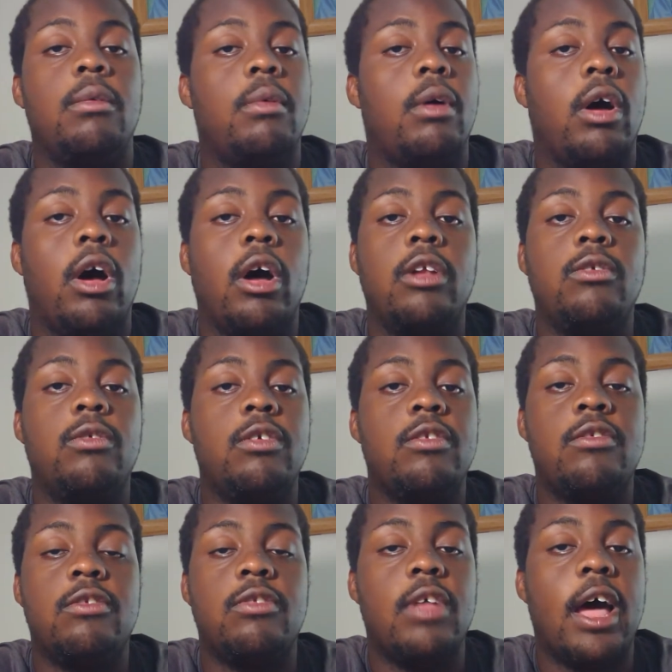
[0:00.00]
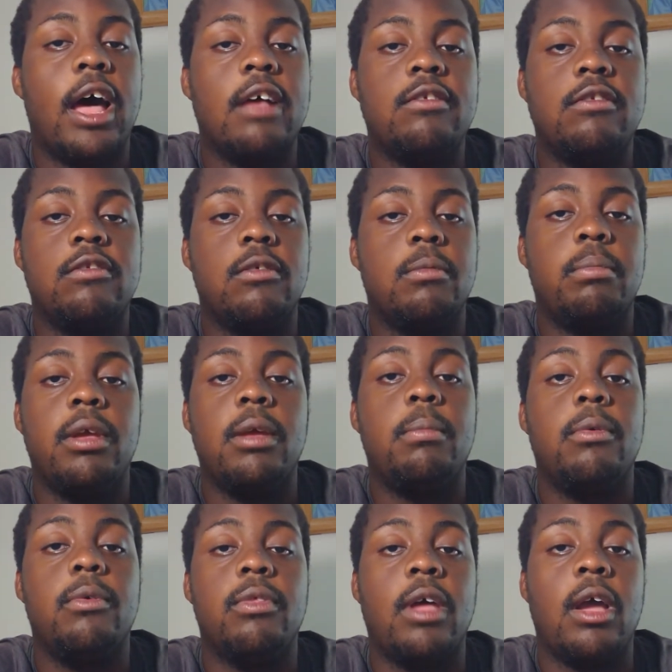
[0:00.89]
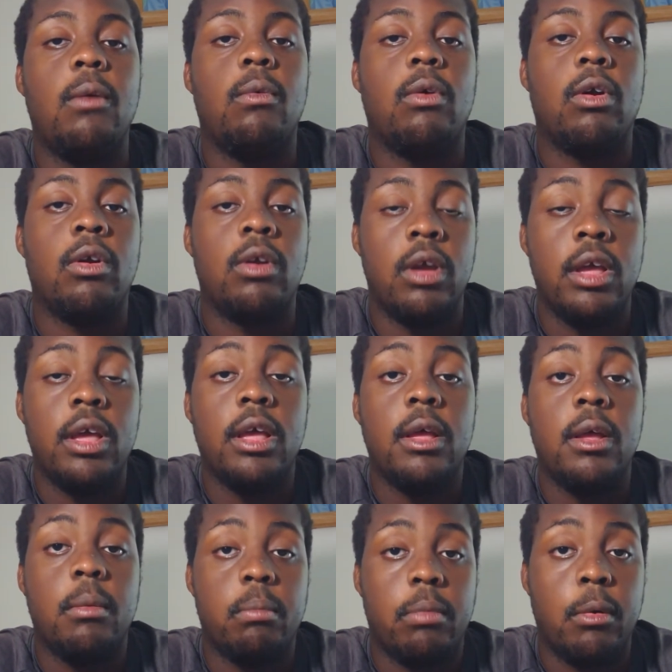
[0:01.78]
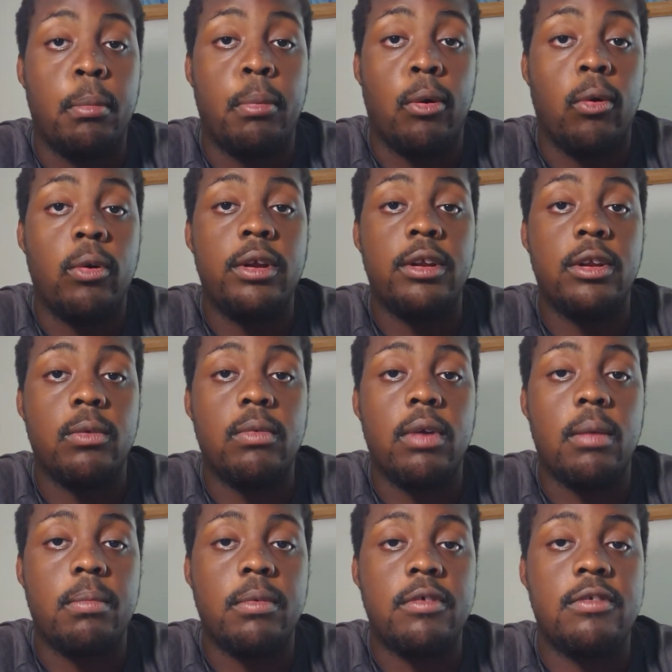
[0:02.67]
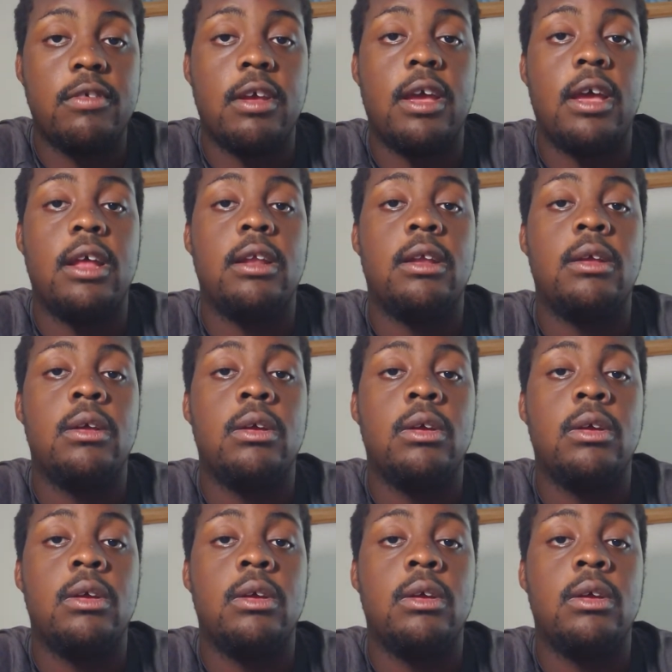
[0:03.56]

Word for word: hundreds, thousands of people they were purporting to represent,